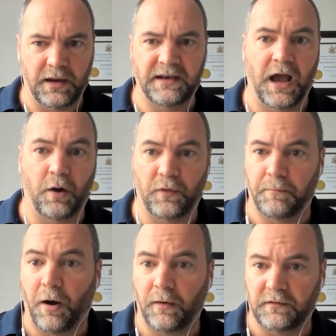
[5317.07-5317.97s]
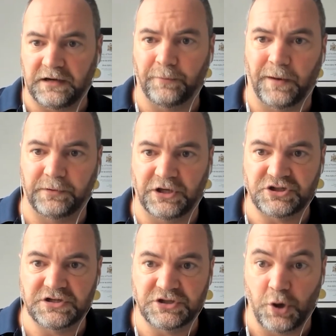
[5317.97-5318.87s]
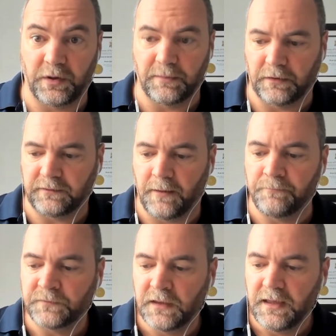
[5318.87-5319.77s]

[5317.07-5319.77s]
and now the entire population is knowing about them,